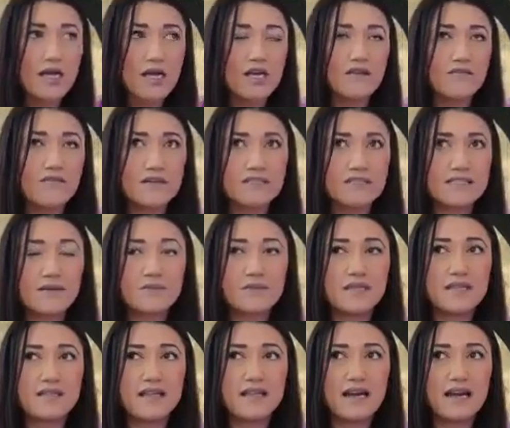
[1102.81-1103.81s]
If it's
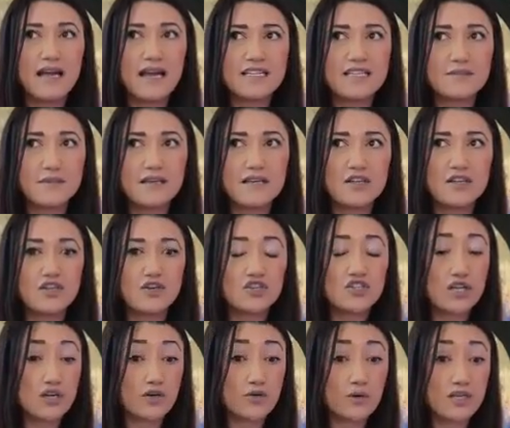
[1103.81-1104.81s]
something that has been in your
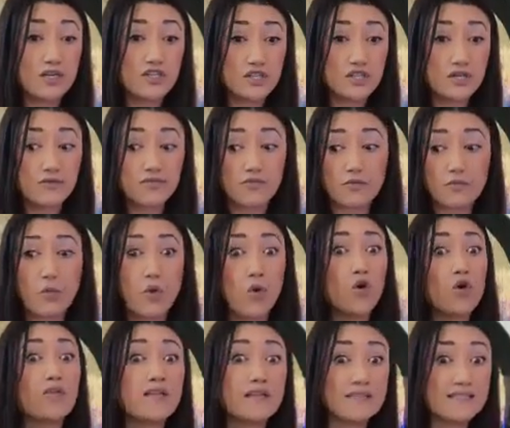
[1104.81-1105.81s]
generation for
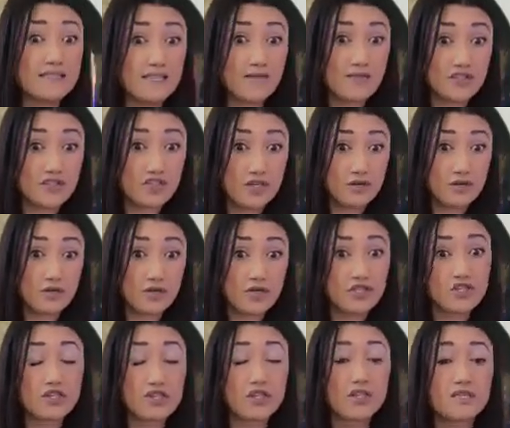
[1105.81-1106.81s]
more than 7
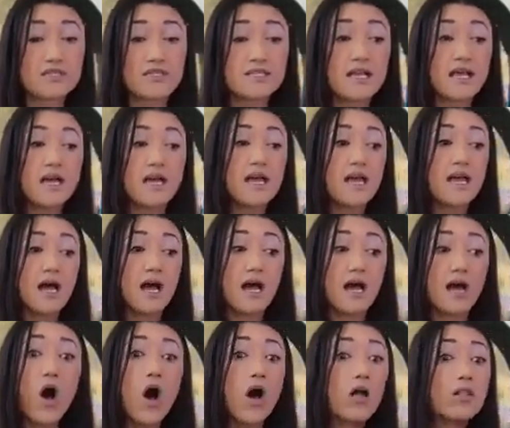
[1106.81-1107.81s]
generations,
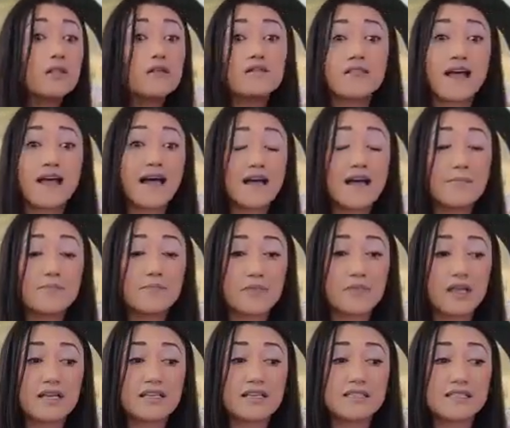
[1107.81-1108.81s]
all of that
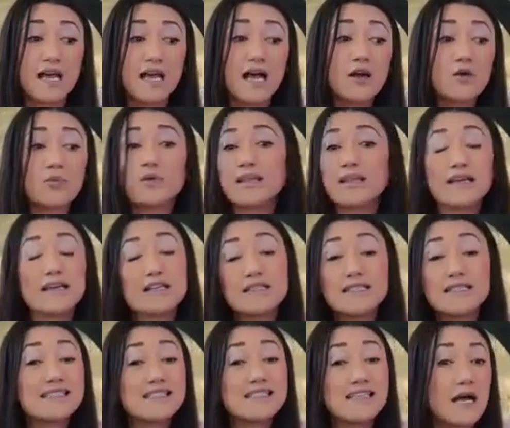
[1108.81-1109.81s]
is not related
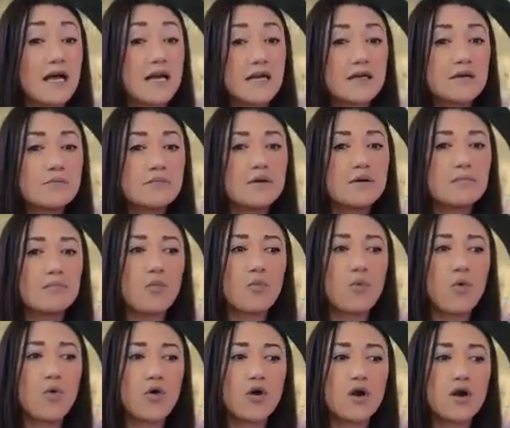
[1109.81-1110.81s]
to time, but
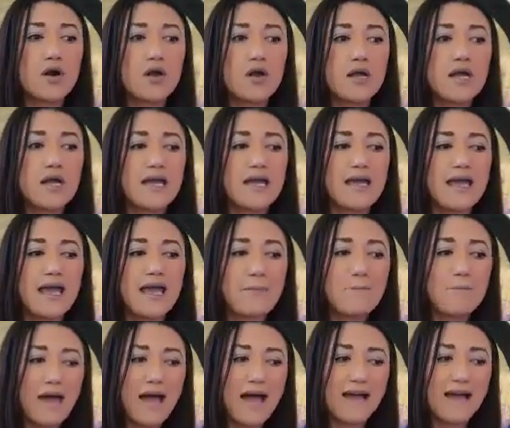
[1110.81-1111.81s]
more
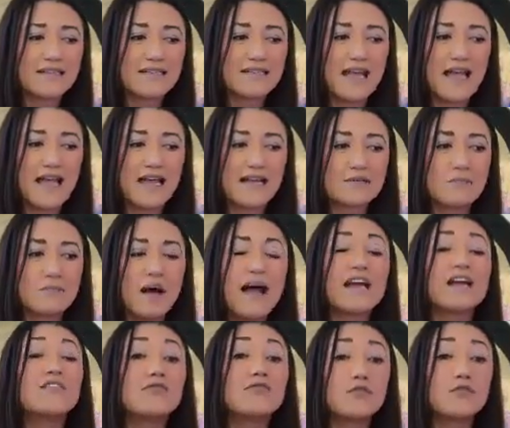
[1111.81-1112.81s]
impact and
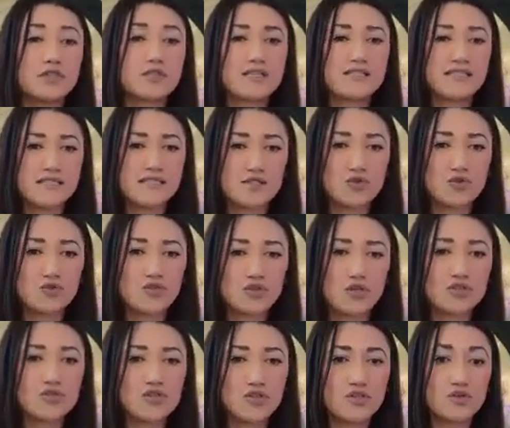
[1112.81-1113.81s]
mindfulness as you
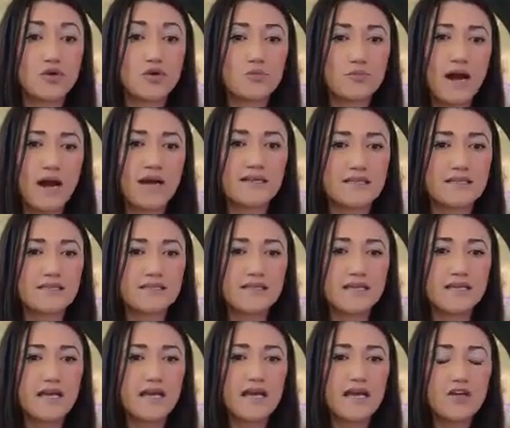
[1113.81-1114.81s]
start to do your practice.
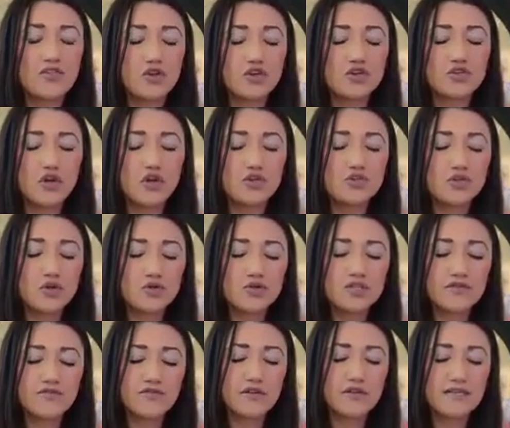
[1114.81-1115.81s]
There's also
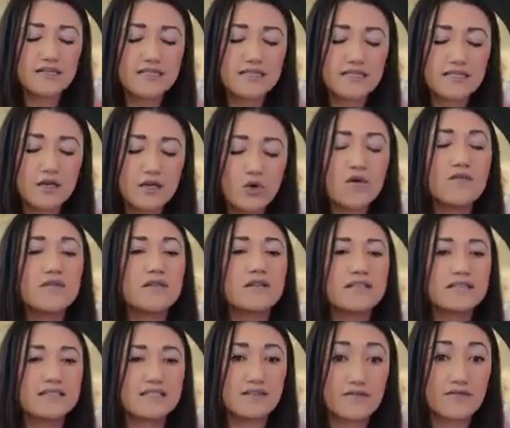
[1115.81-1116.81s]
different
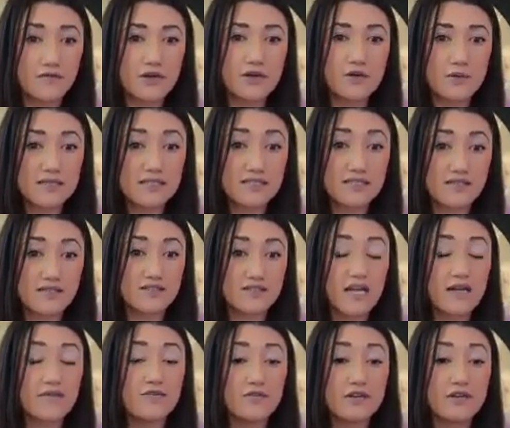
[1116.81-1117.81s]
equivalents of frequencies of
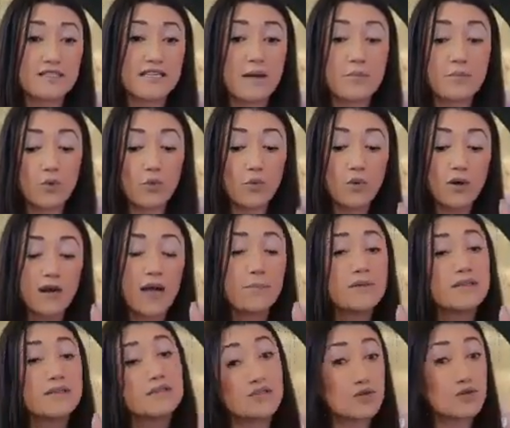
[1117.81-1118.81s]
time. For example, what
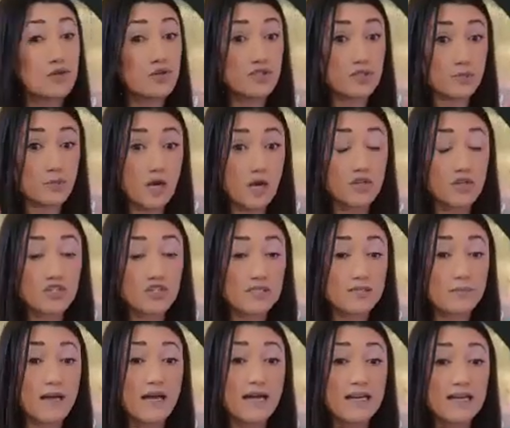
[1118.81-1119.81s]
happens to your subconscious
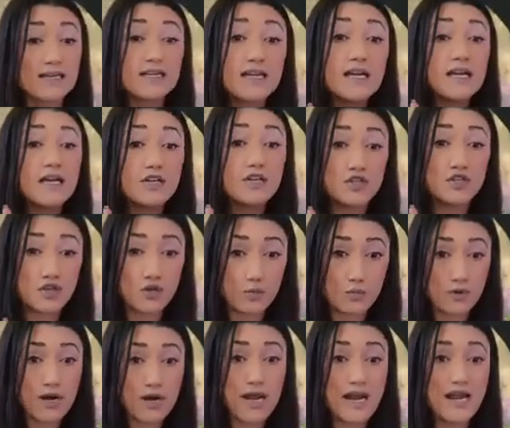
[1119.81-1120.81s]
mind, your
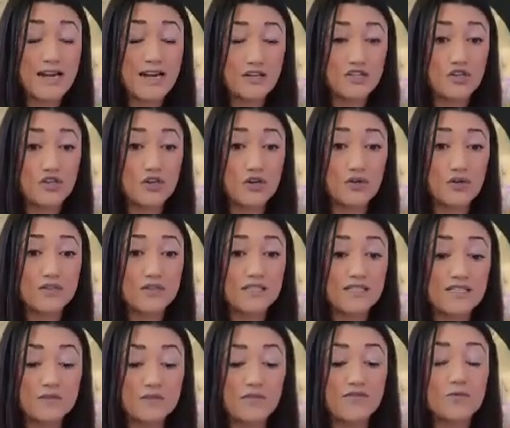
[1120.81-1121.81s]
brain, and to your nervous
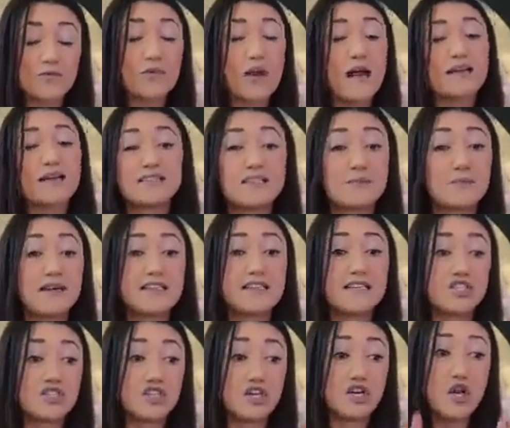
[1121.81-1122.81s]
system when you practice
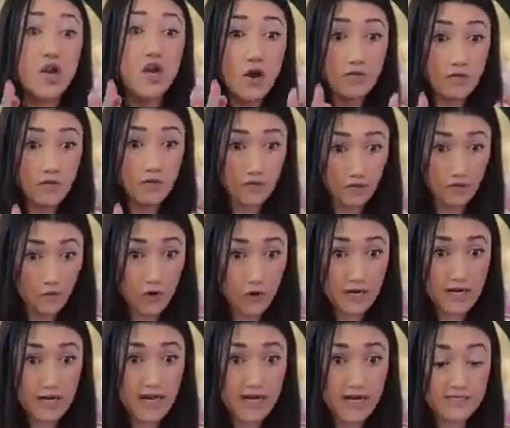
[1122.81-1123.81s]
meditation for
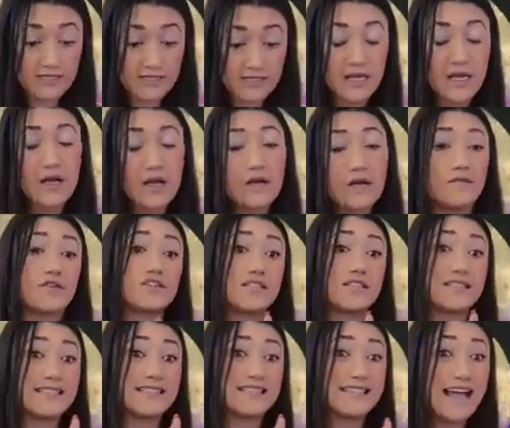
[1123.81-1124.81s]
40 days
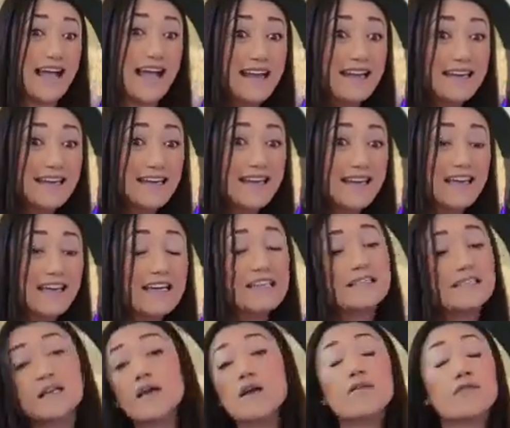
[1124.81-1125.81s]
versus 90
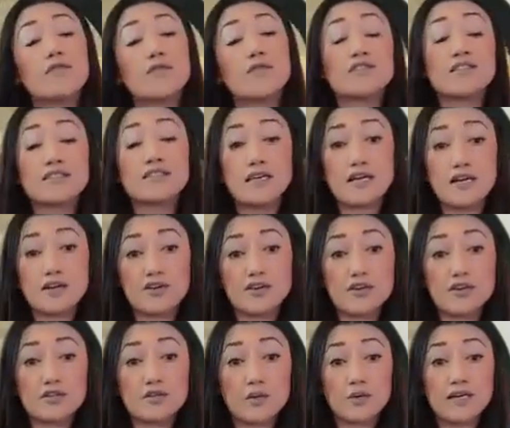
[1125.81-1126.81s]
days versus
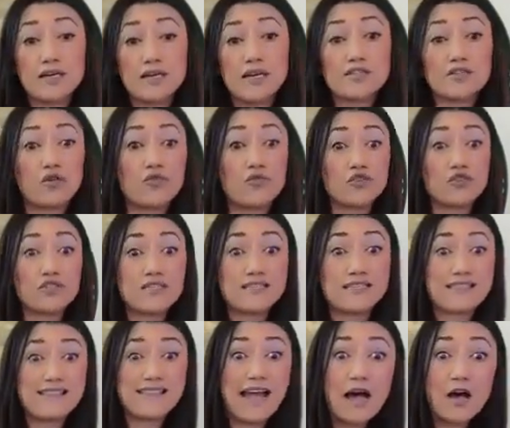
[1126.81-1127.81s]
120 days, or versus
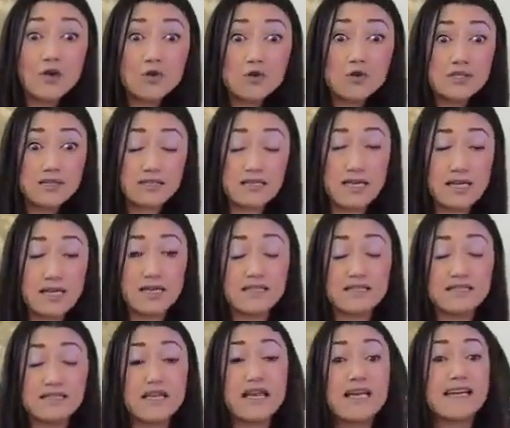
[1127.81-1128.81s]
1,000 days
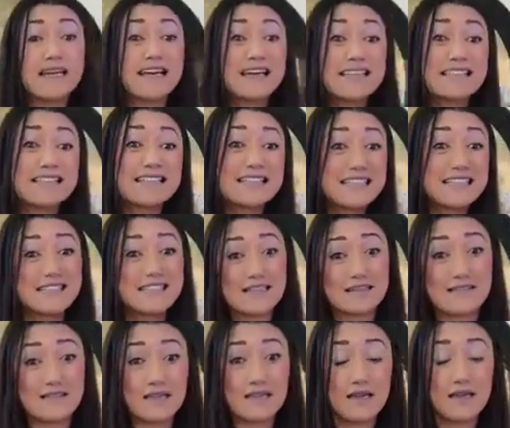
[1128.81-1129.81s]
consistently.